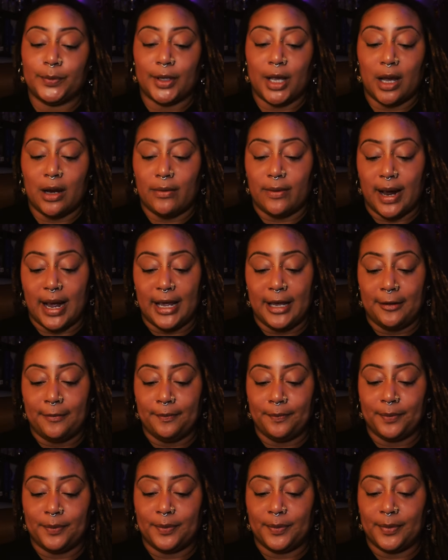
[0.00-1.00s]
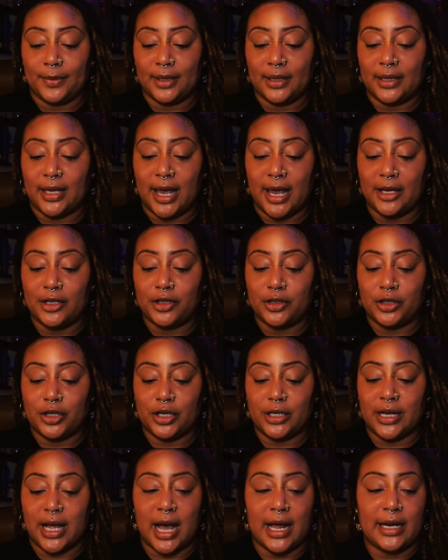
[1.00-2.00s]
All right. The angels
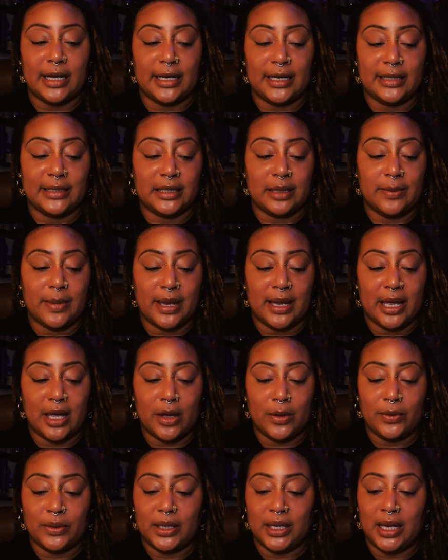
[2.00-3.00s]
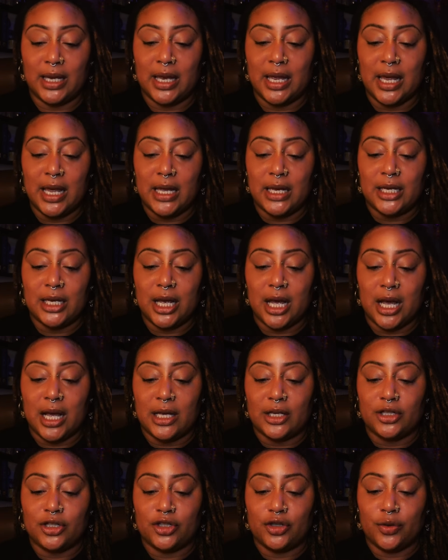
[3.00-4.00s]
are guiding us to make healthy
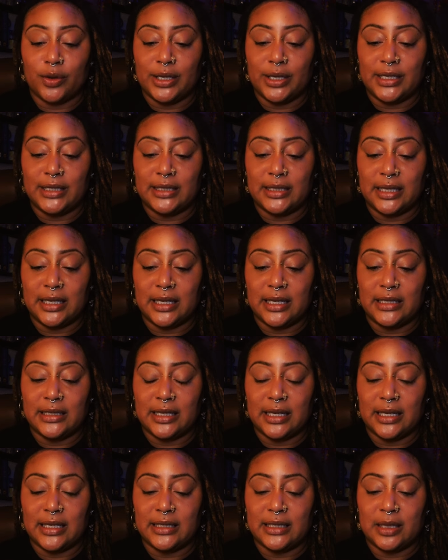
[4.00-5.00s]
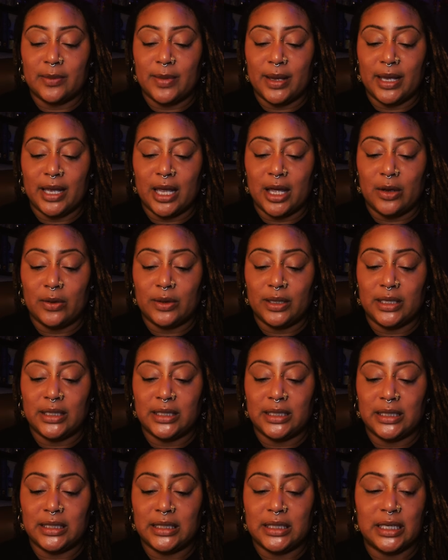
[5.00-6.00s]
choices and to make healthy
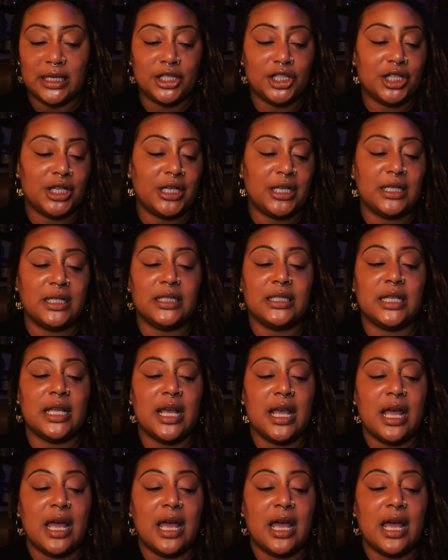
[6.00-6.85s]
decisions.